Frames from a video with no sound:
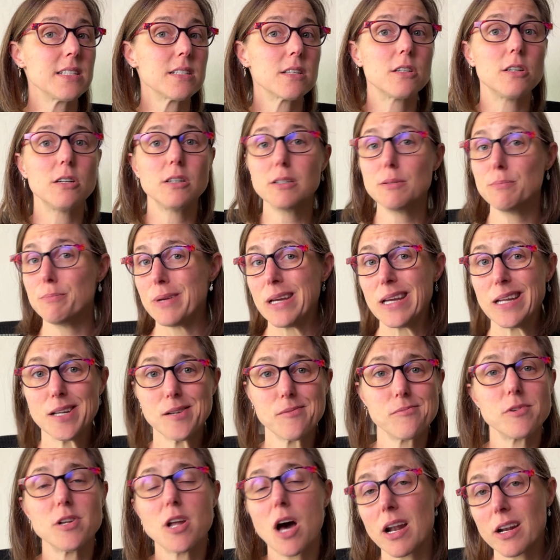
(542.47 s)
could
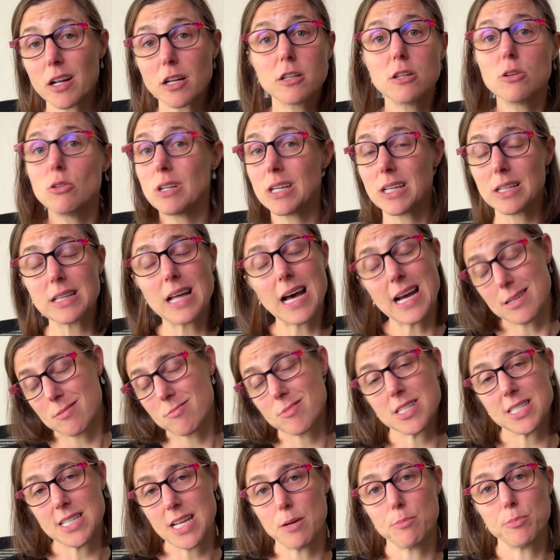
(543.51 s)
mean not including
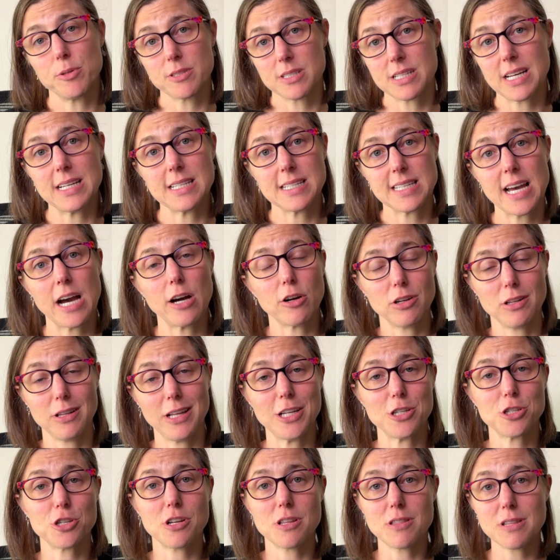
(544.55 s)
that sample size
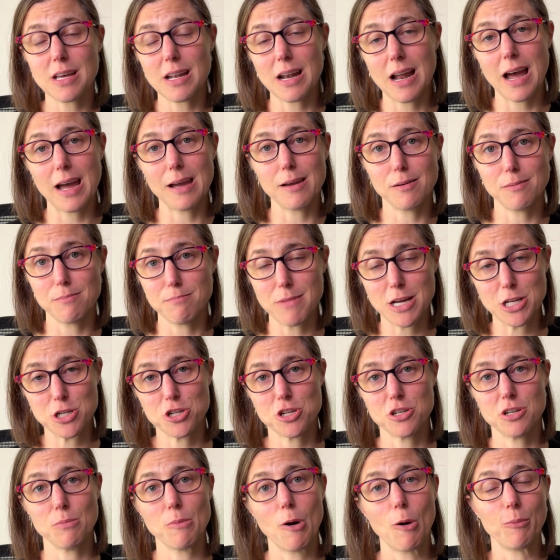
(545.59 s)
calculation that I
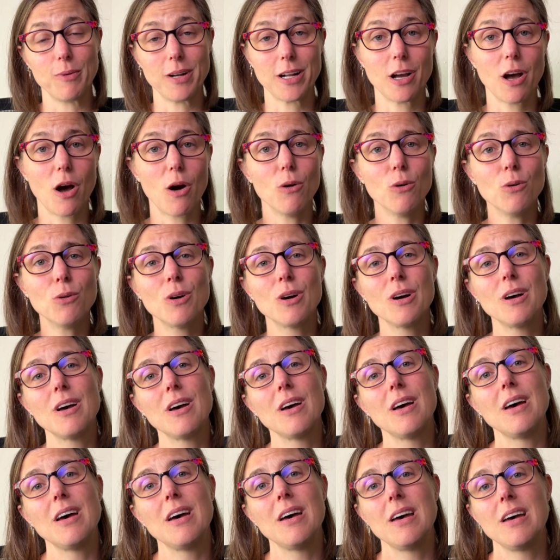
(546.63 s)
mentioned a moment ago.
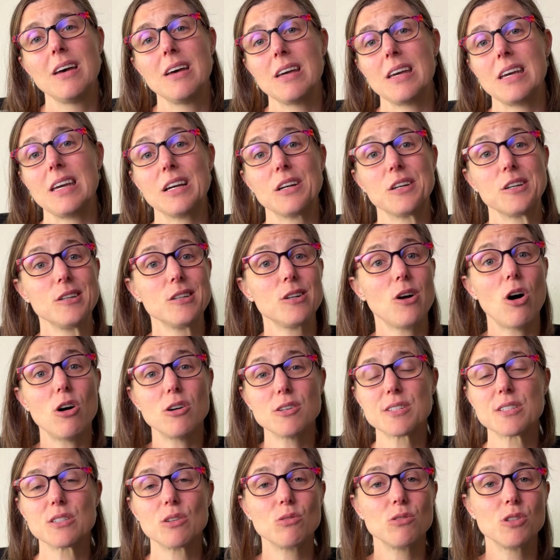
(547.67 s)
It could
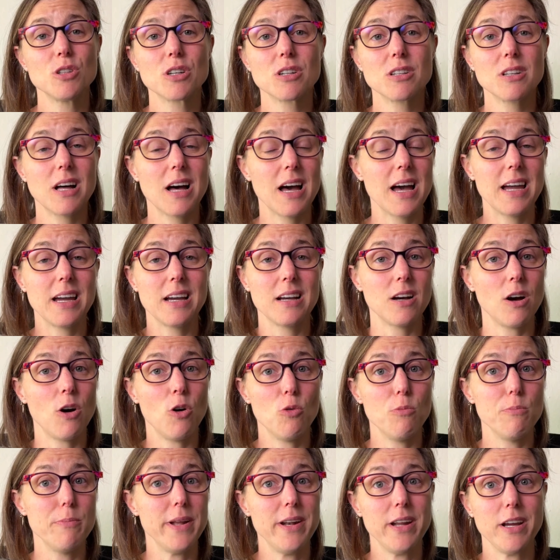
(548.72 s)
also look like
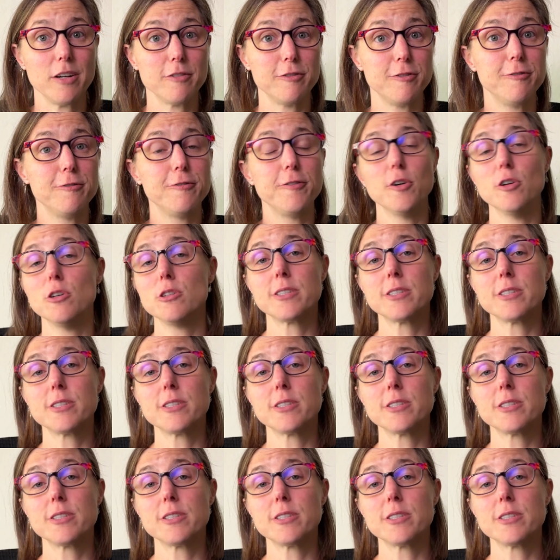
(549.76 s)
omitting full